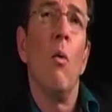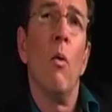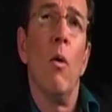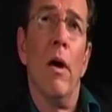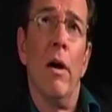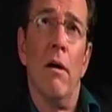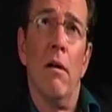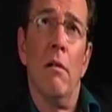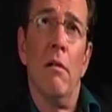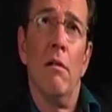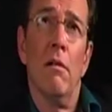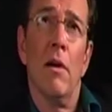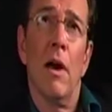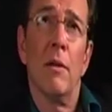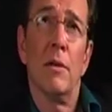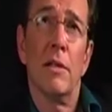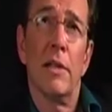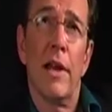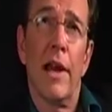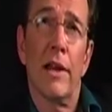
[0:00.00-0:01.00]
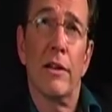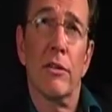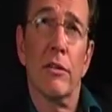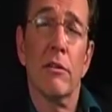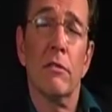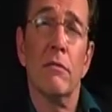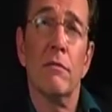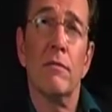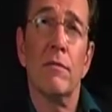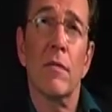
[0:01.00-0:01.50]
Well, I was an
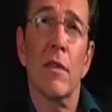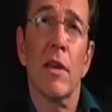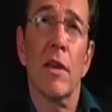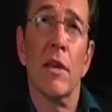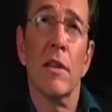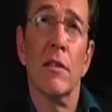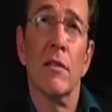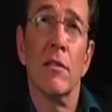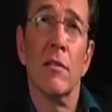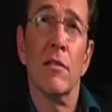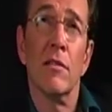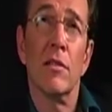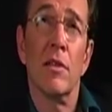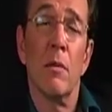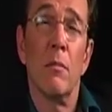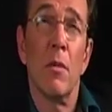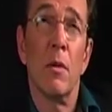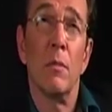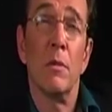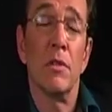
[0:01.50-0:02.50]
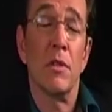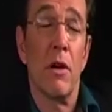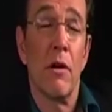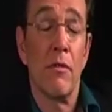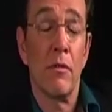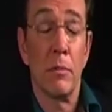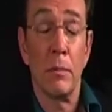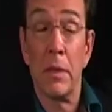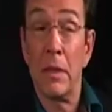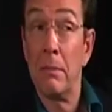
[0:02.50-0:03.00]
actor, and someone was
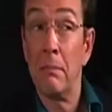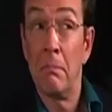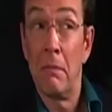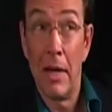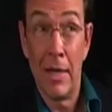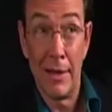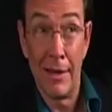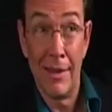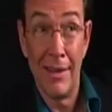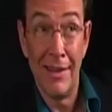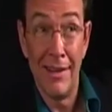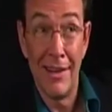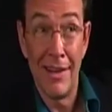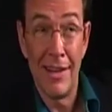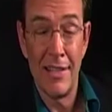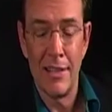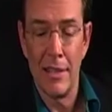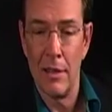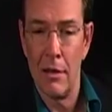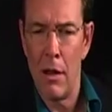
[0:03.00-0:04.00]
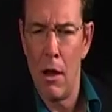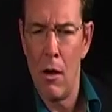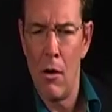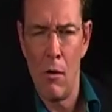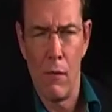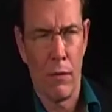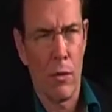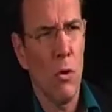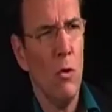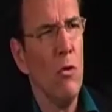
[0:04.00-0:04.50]
offering me money, and I said,
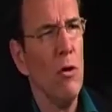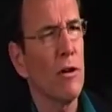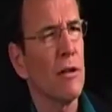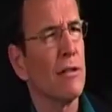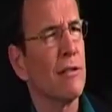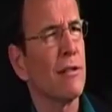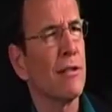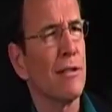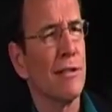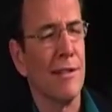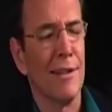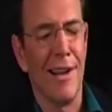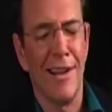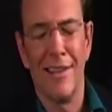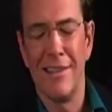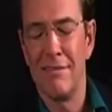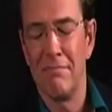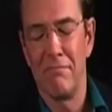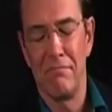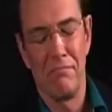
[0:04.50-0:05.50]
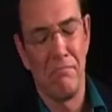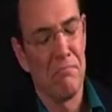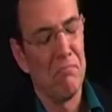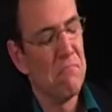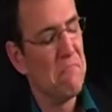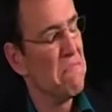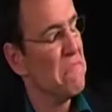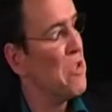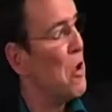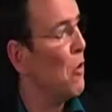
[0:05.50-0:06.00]
oh, of course, and I had
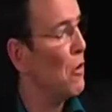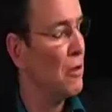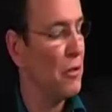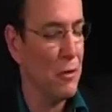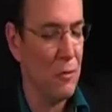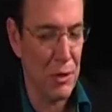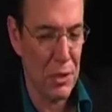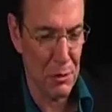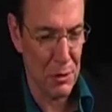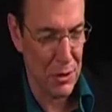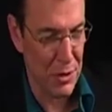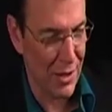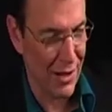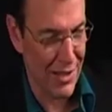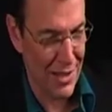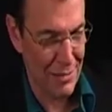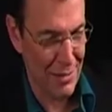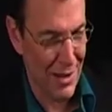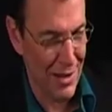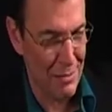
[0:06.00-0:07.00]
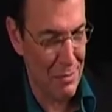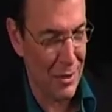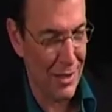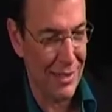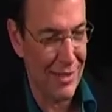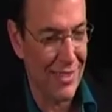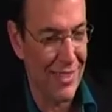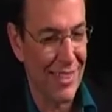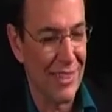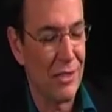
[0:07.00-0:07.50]
no clue what she was talking about,
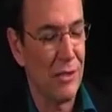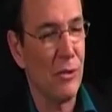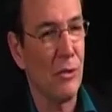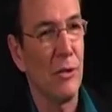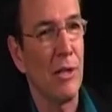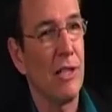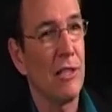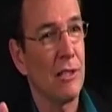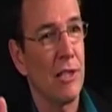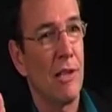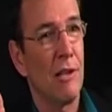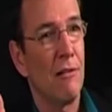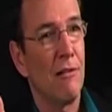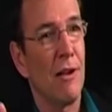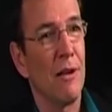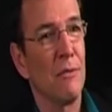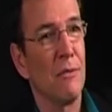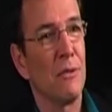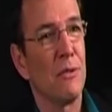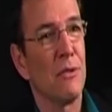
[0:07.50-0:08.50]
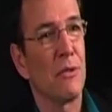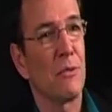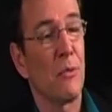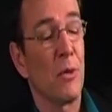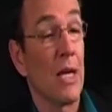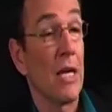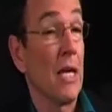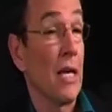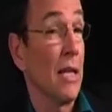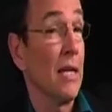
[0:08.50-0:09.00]
but 2 days later I was
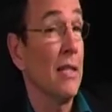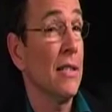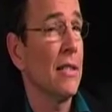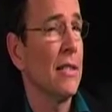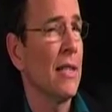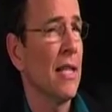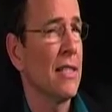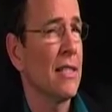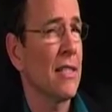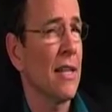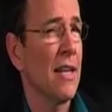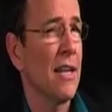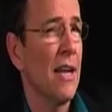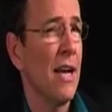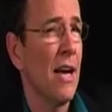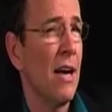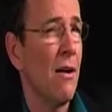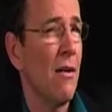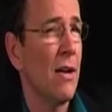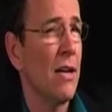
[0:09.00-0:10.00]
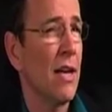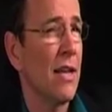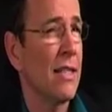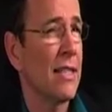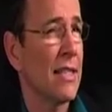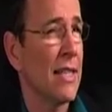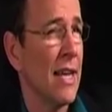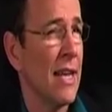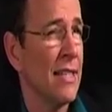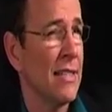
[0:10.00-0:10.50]
winging it, and that's kind of how I got
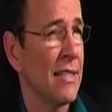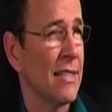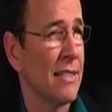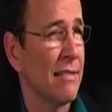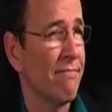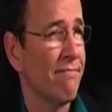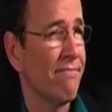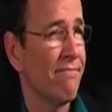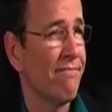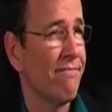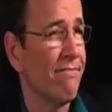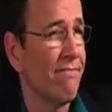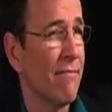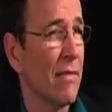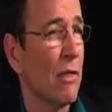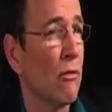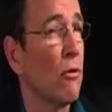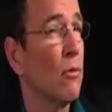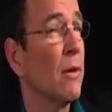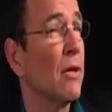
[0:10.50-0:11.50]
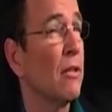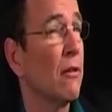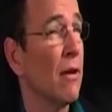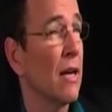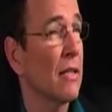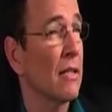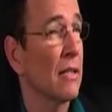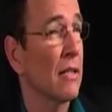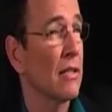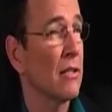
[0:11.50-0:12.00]
into casting, through my
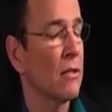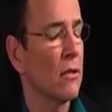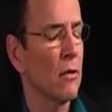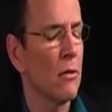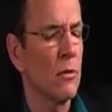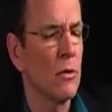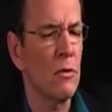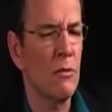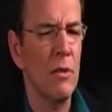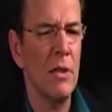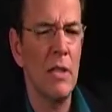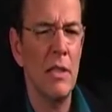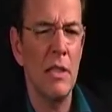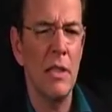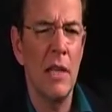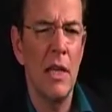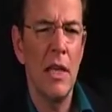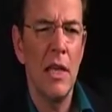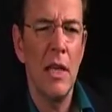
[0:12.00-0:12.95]
directing. So it was really